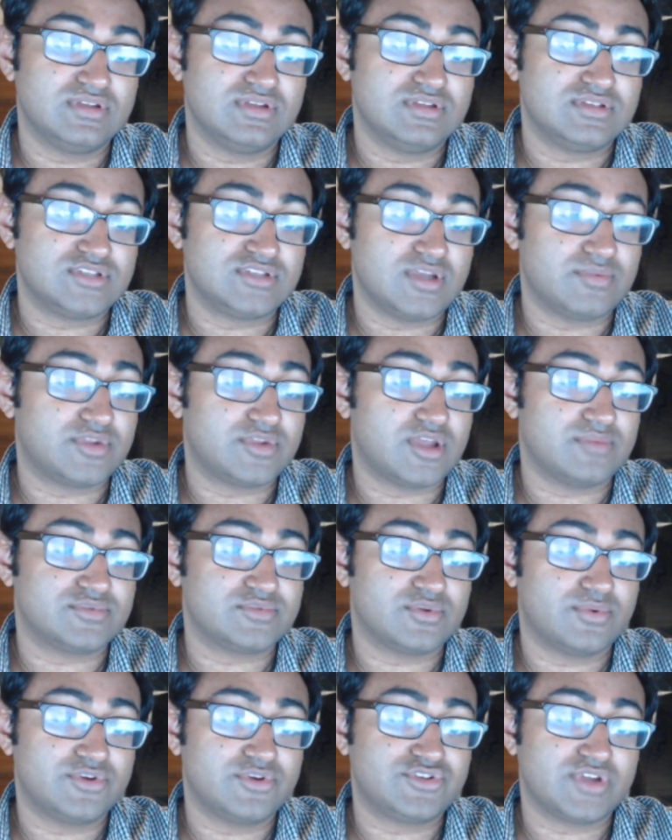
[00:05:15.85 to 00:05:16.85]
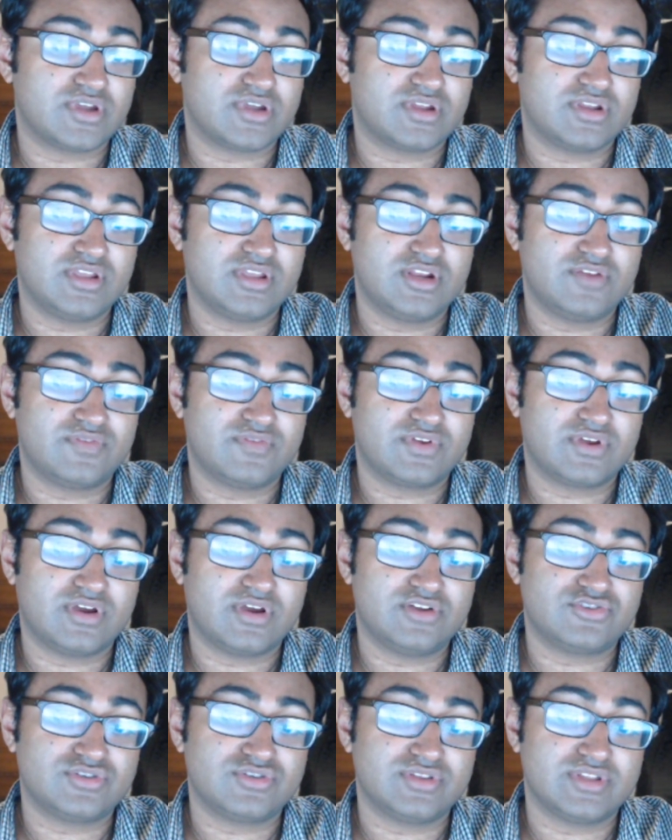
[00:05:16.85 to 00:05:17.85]
Sometimes I wish I could hear of a
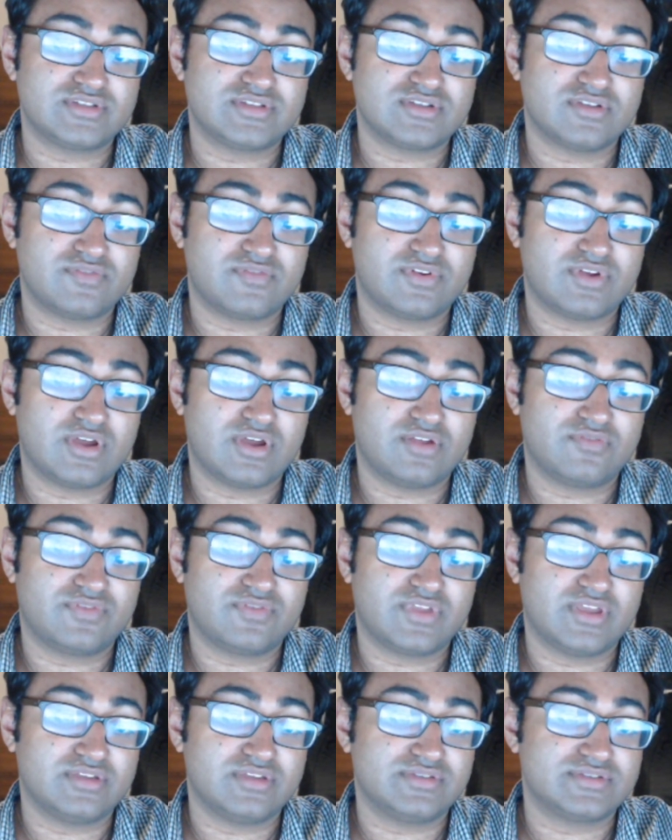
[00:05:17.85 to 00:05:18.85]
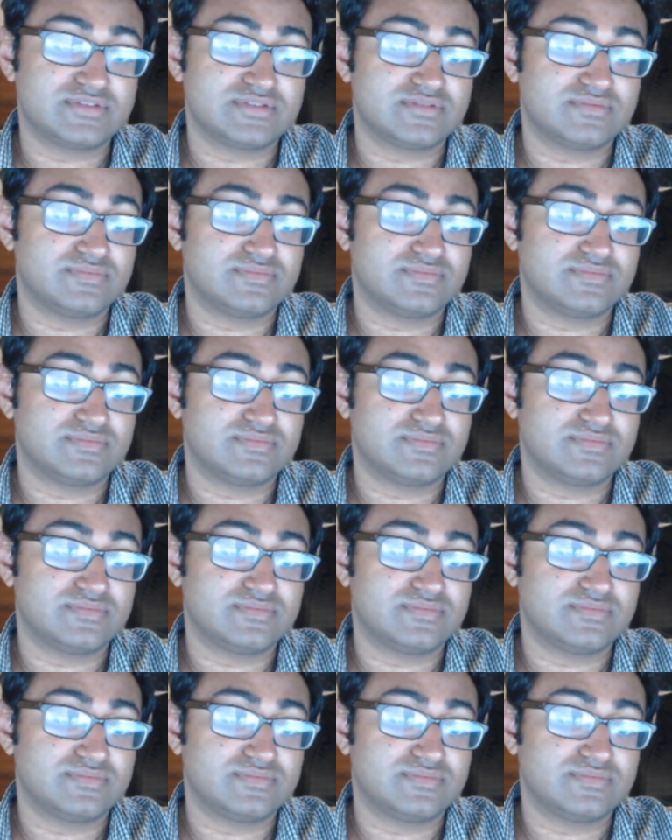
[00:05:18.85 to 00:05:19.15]
country that's out of kings.